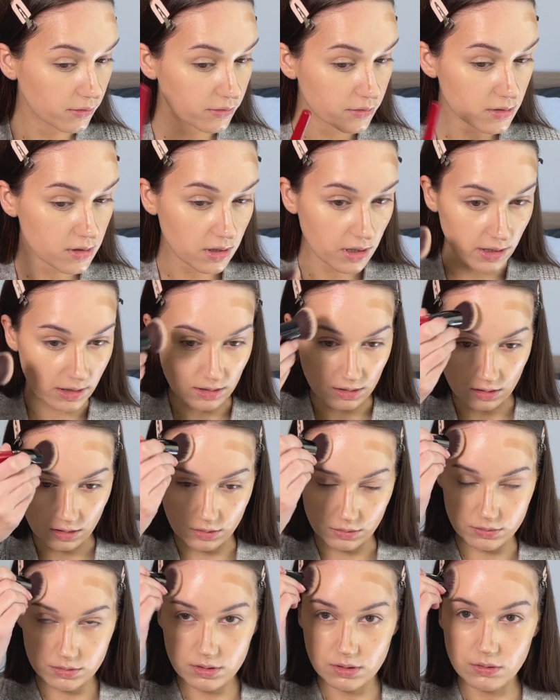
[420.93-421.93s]
slight glow
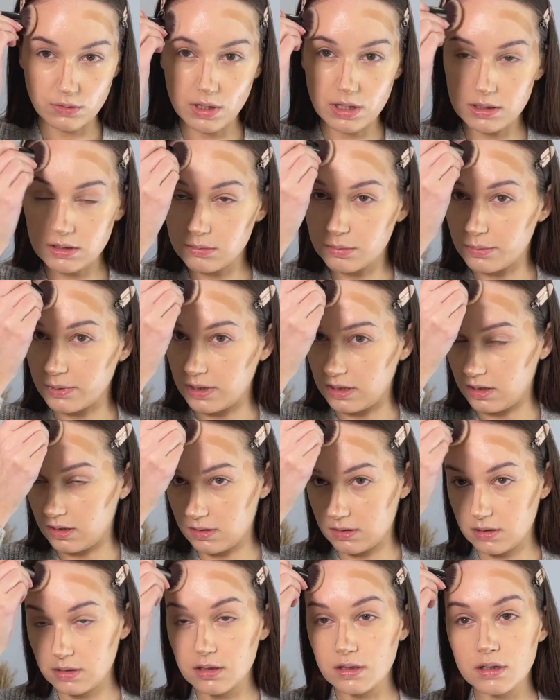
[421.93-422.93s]
to it, but
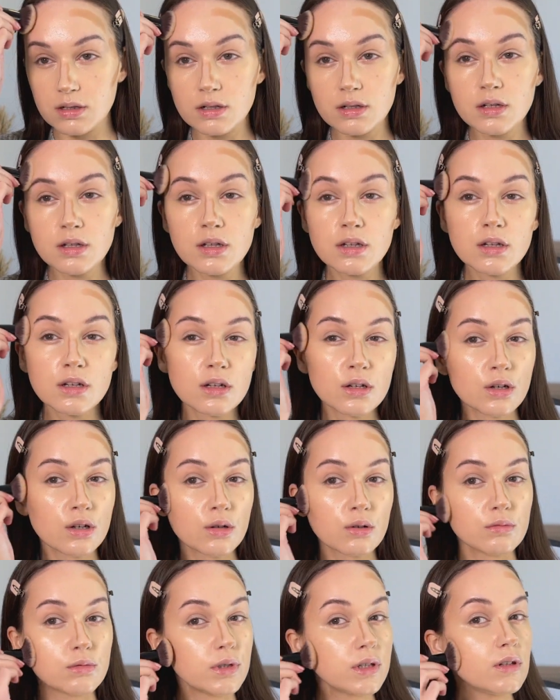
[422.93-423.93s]

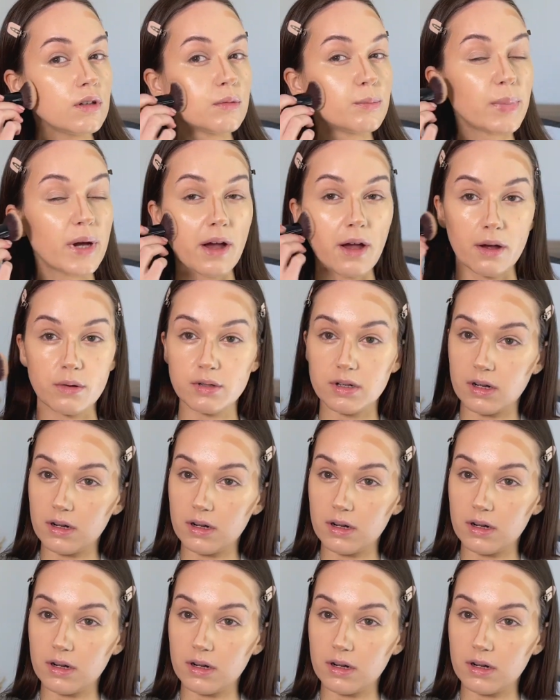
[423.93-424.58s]
we'll powder